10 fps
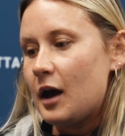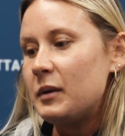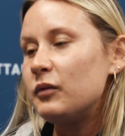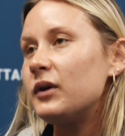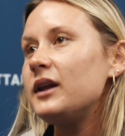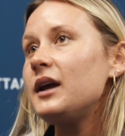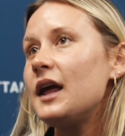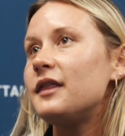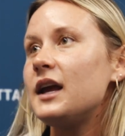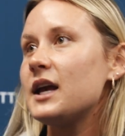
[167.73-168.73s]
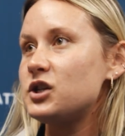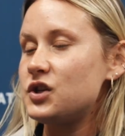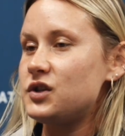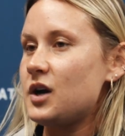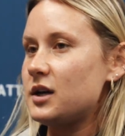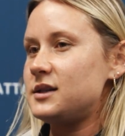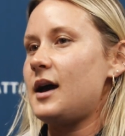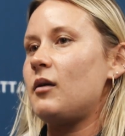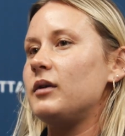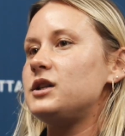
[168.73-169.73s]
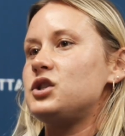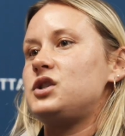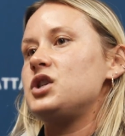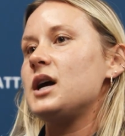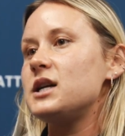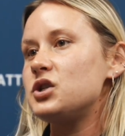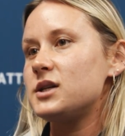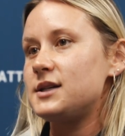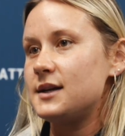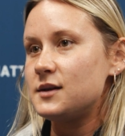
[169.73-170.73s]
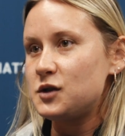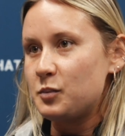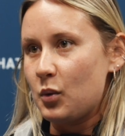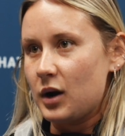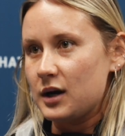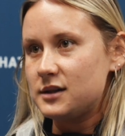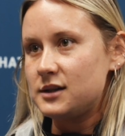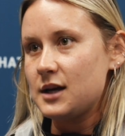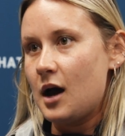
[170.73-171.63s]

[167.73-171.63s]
I mean, really, I think it just starts out with just your interest in sports.